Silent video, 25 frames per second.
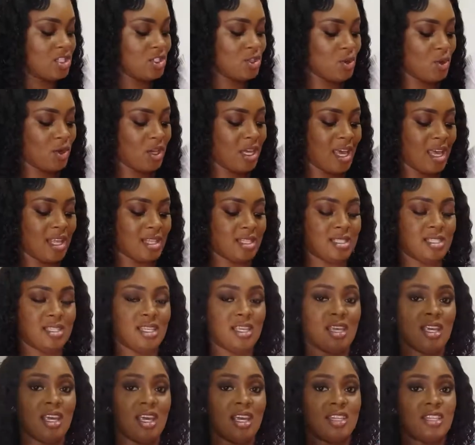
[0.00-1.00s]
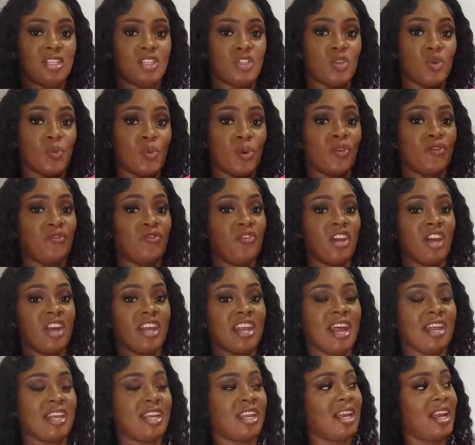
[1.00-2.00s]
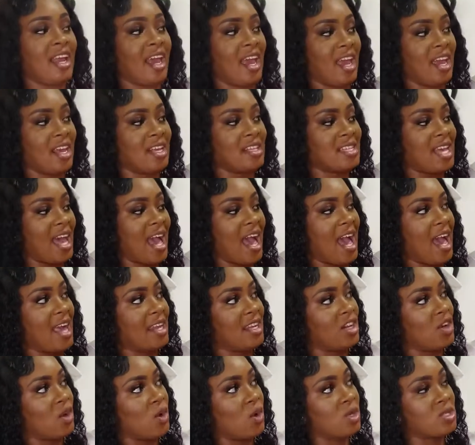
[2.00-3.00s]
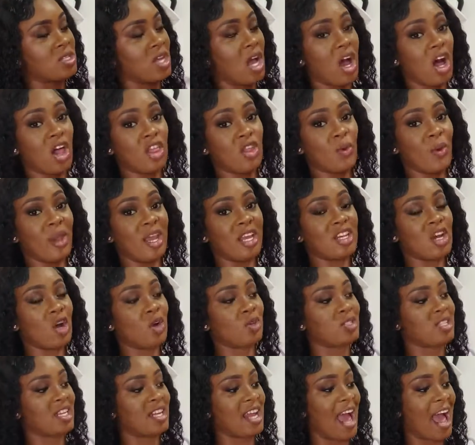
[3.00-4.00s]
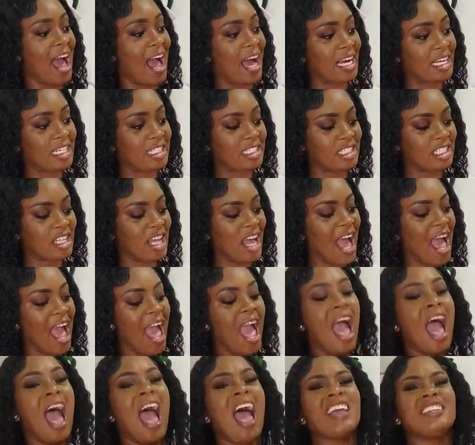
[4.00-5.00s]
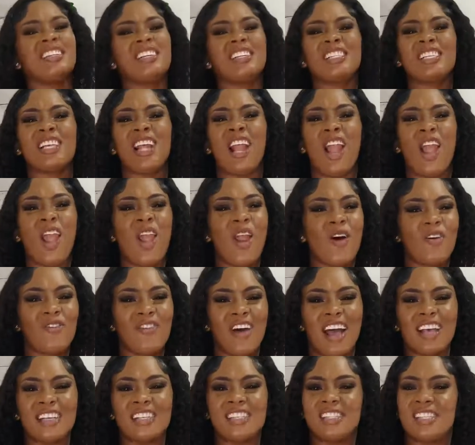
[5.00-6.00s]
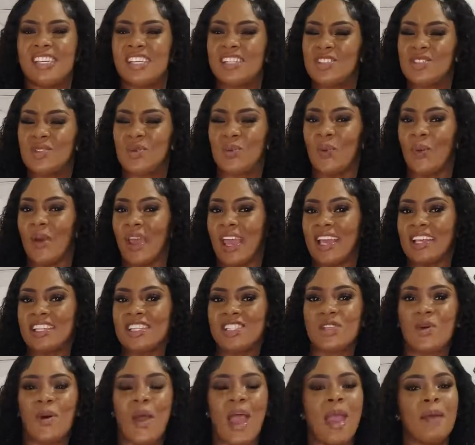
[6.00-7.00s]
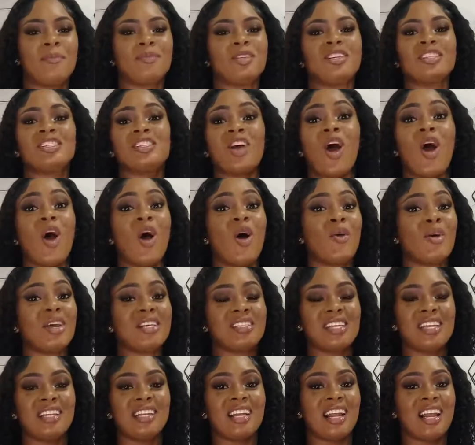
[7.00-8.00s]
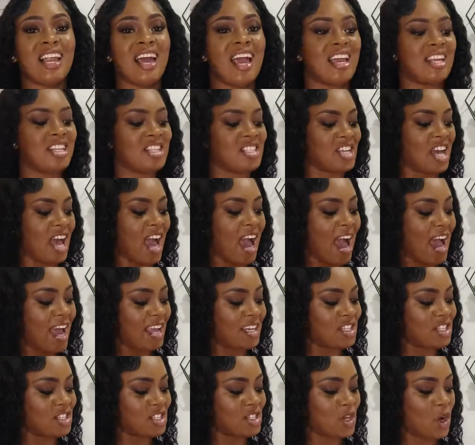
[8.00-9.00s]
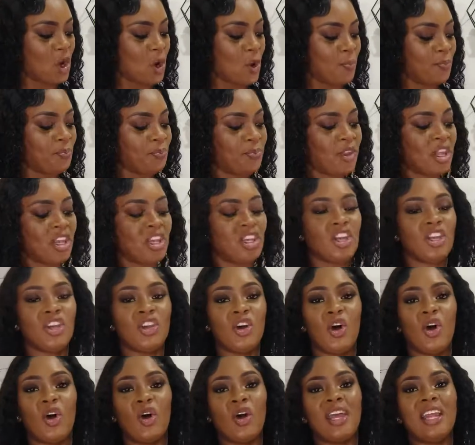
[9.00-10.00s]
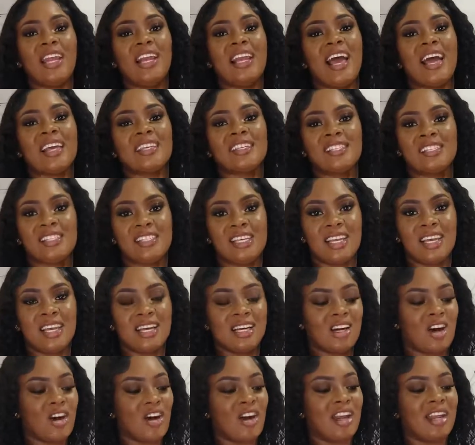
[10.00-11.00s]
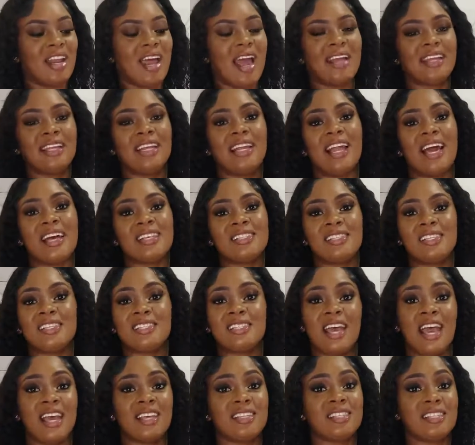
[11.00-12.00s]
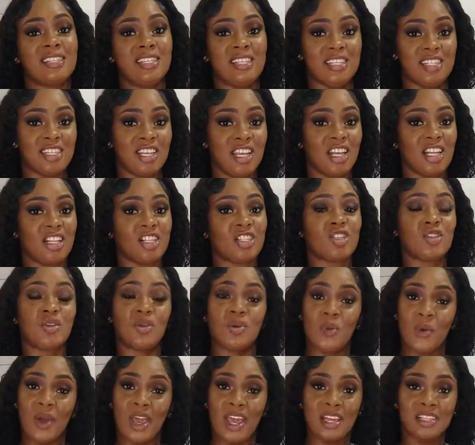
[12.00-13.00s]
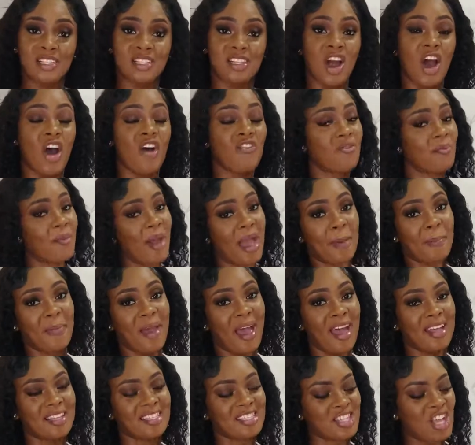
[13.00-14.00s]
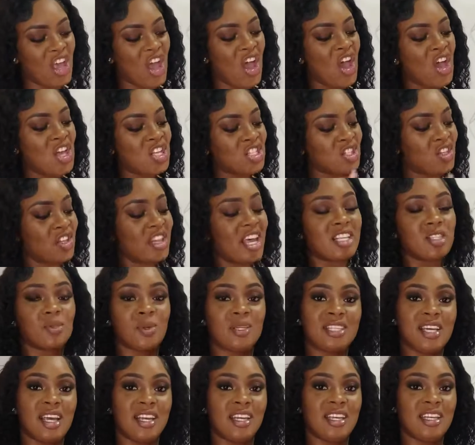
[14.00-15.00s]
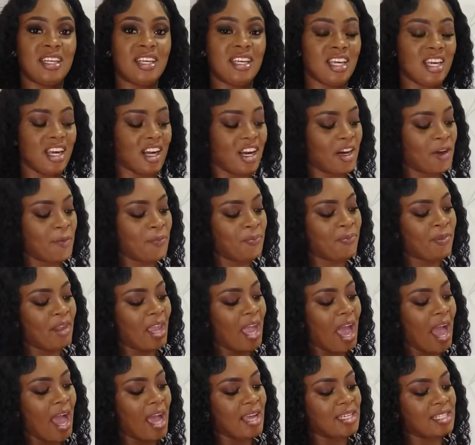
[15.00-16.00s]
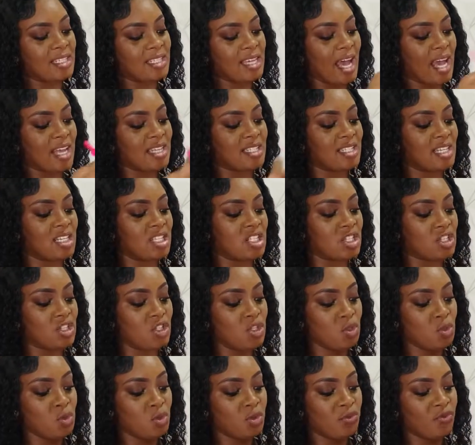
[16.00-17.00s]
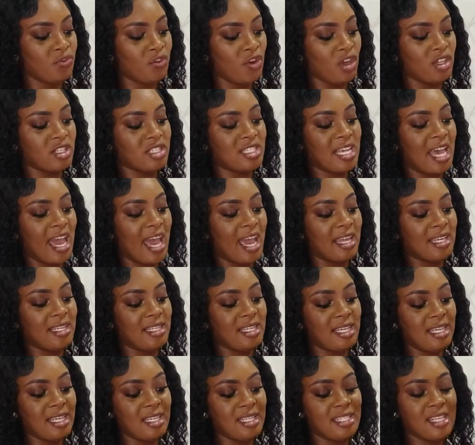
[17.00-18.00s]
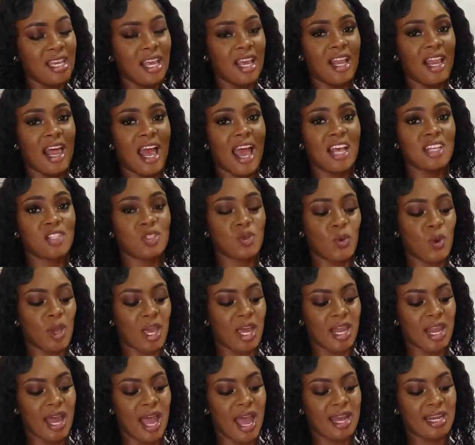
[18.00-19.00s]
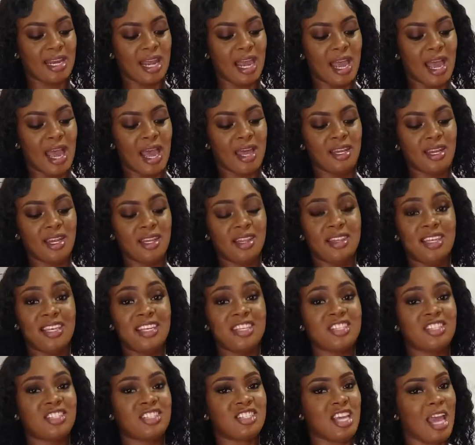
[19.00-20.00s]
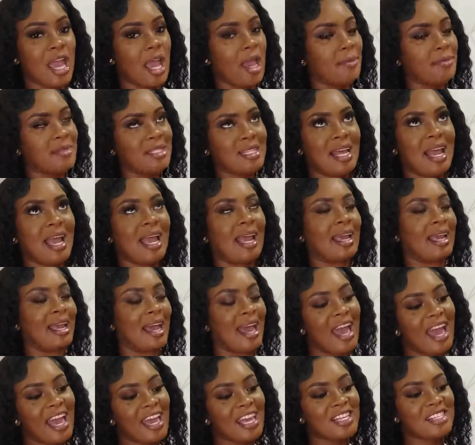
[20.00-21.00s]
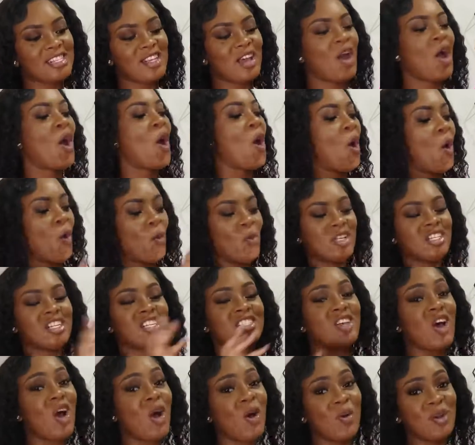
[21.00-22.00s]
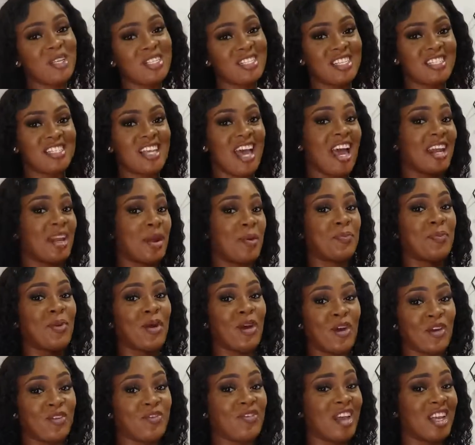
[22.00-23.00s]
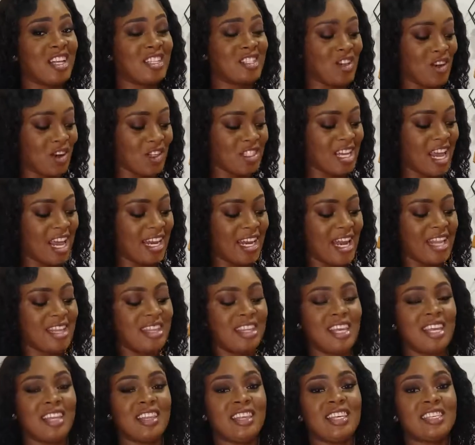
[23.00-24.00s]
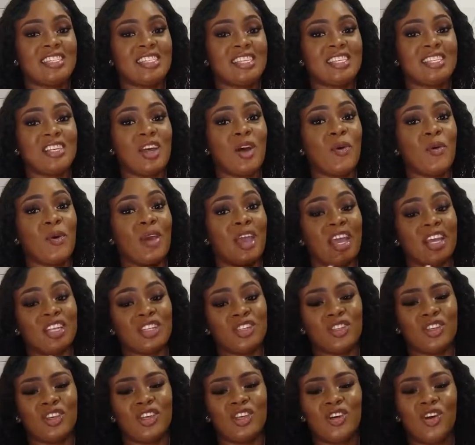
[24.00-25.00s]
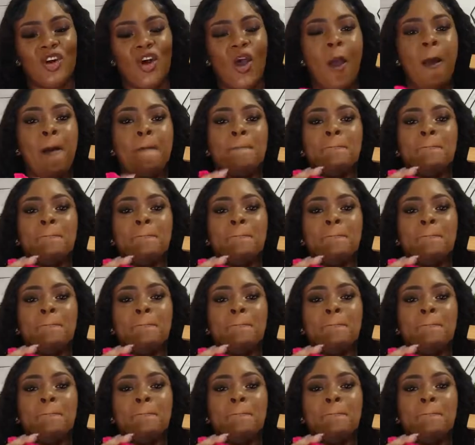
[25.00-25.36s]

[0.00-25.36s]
so you can see it's super flared at the legs and it goes all the way down to the ankle. I just love a cinch waist, so I'm just always inclined to add some, you know, elastic or an elasticized detail to the waist of my pants. So that's what I did here, and it has this cute front tie detail as well, and I added these gems. Like, guys, we just always need to add a perfect touch, and I think this is a way to, you know,